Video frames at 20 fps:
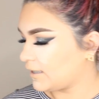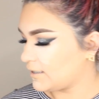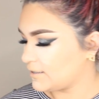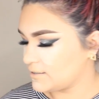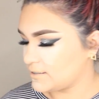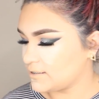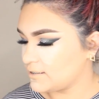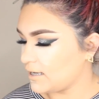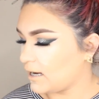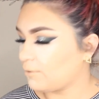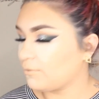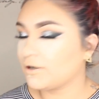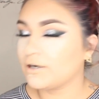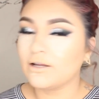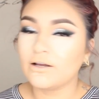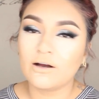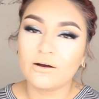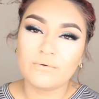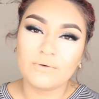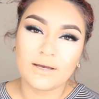guys, now we're
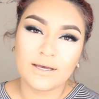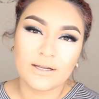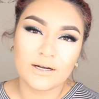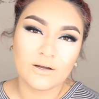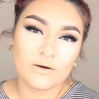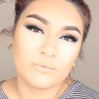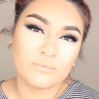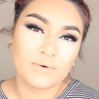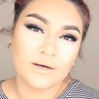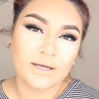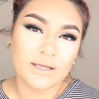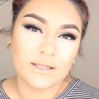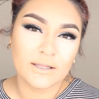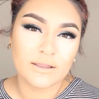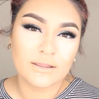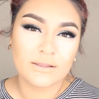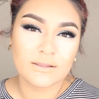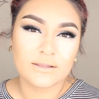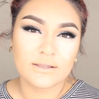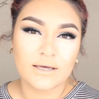going to go in
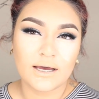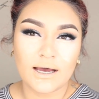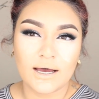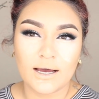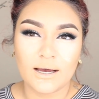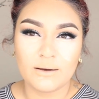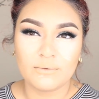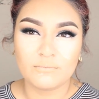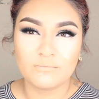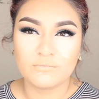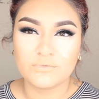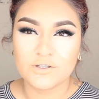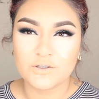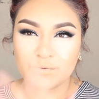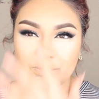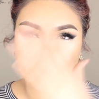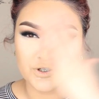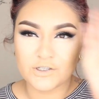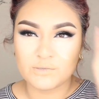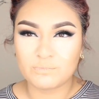with, since
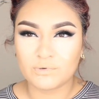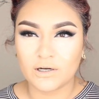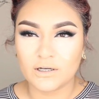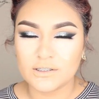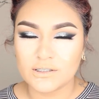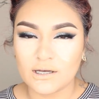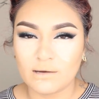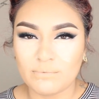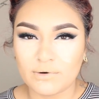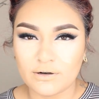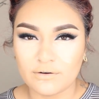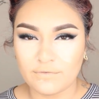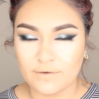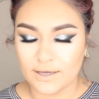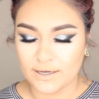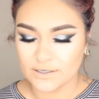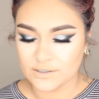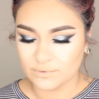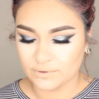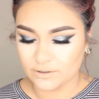we just bronzed up our
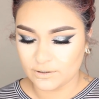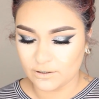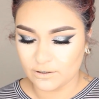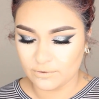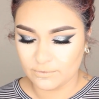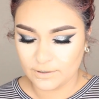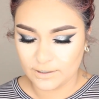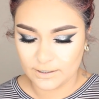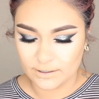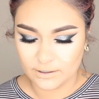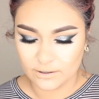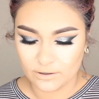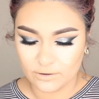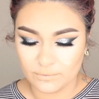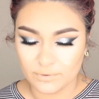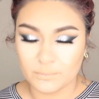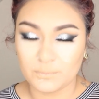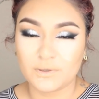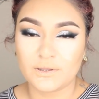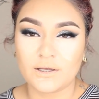face, we're going to go ahead and
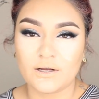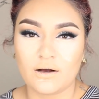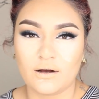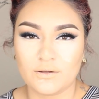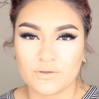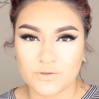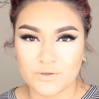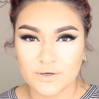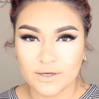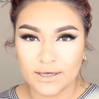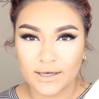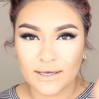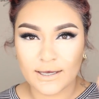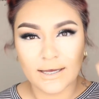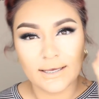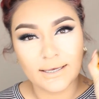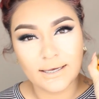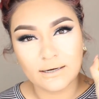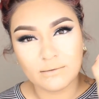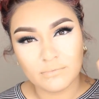go in with the contour kit.
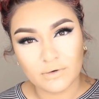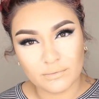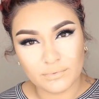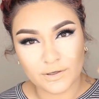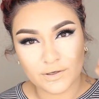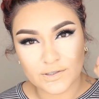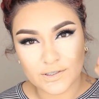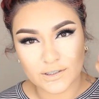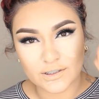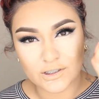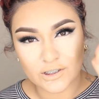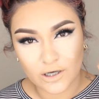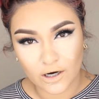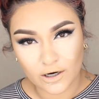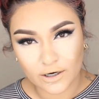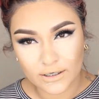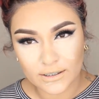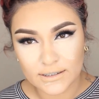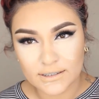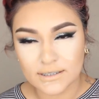Again, I'm going to be using
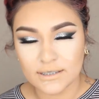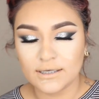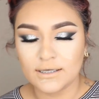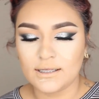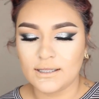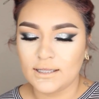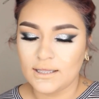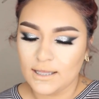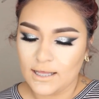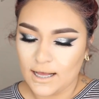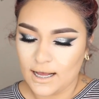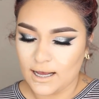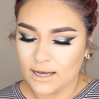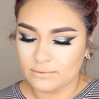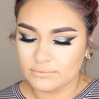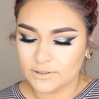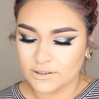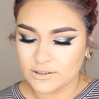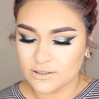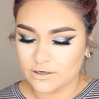Tarte,
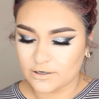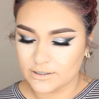the